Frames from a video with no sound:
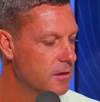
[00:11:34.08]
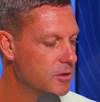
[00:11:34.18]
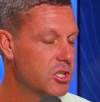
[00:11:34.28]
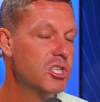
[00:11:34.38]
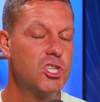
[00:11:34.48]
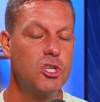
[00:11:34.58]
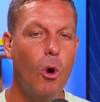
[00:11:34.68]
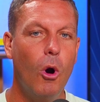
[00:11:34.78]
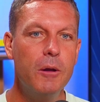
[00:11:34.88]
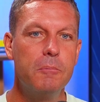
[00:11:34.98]
She's
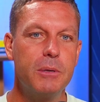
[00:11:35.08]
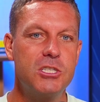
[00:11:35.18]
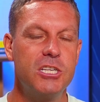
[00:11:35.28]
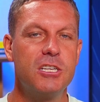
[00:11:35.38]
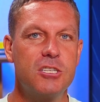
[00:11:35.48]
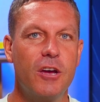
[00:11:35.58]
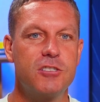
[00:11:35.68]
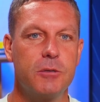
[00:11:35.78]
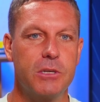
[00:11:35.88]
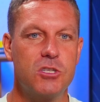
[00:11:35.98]
short, but she deserves
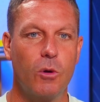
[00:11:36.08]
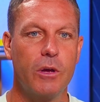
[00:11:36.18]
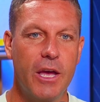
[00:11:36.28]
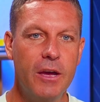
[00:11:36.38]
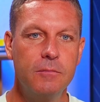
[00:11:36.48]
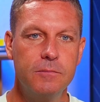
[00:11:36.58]
to be short, yeah?